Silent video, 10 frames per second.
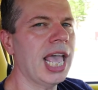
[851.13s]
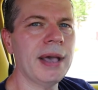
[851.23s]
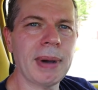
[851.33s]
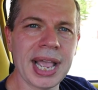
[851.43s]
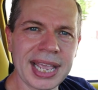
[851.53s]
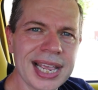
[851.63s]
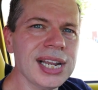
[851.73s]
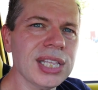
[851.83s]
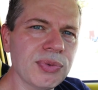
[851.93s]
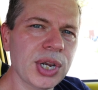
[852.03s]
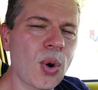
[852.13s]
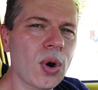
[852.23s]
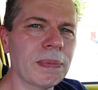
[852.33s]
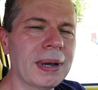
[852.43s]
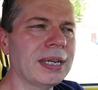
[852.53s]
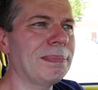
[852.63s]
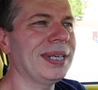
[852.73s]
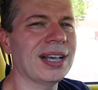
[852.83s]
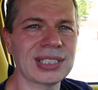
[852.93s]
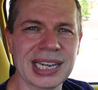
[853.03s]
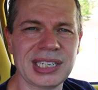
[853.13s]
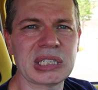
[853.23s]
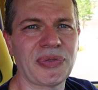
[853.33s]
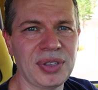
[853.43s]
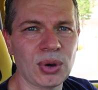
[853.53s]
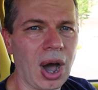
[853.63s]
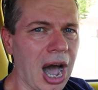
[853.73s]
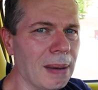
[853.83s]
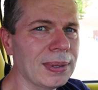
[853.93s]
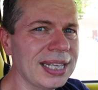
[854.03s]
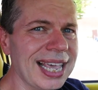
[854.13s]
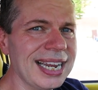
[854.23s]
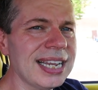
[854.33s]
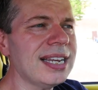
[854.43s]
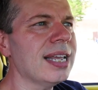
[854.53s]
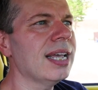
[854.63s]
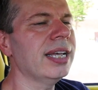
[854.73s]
Am I hitting the record button because I just feel obligated